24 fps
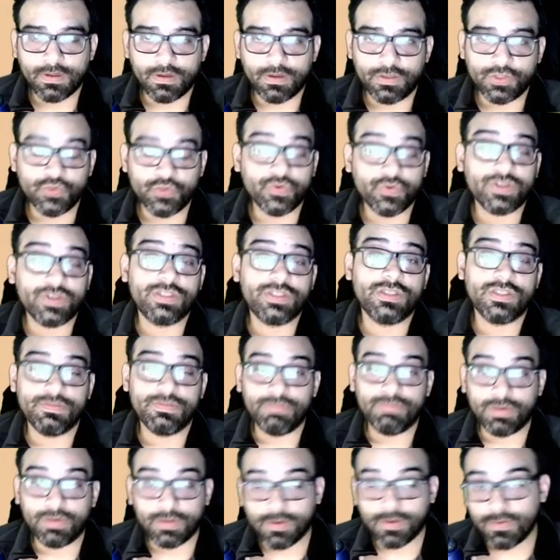dresses
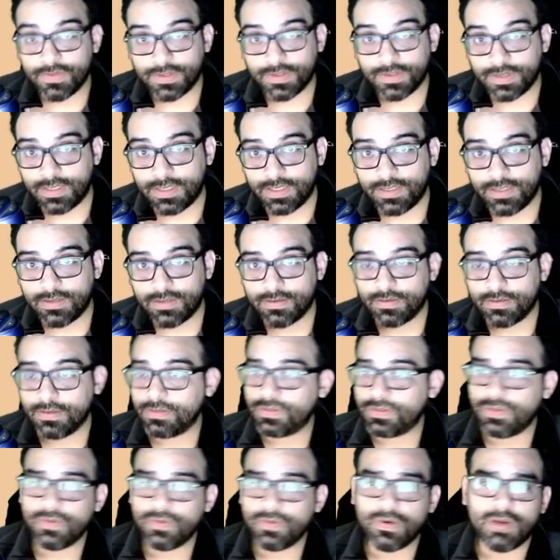below the knee
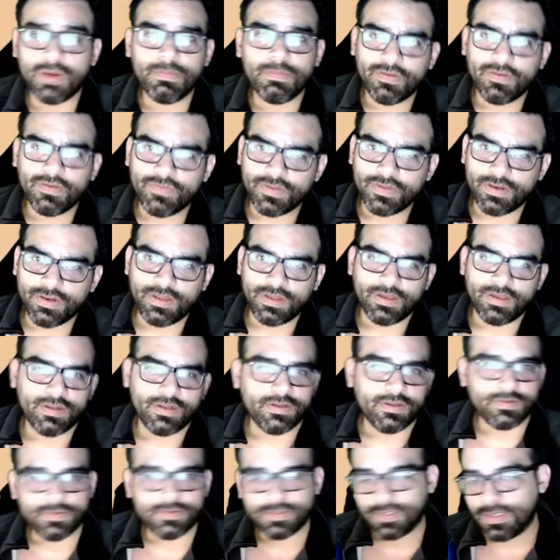to above the knee,
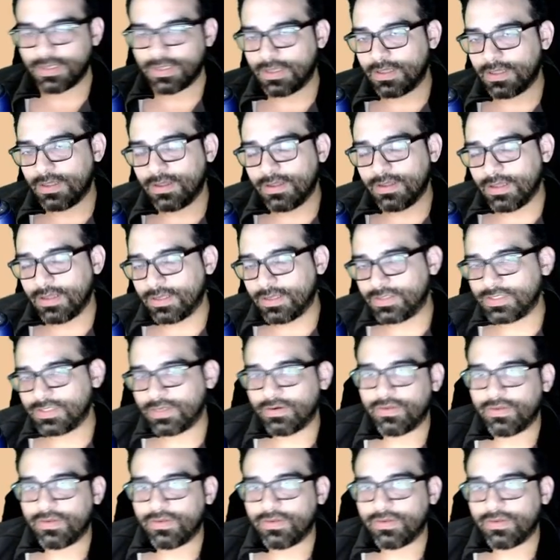and etc.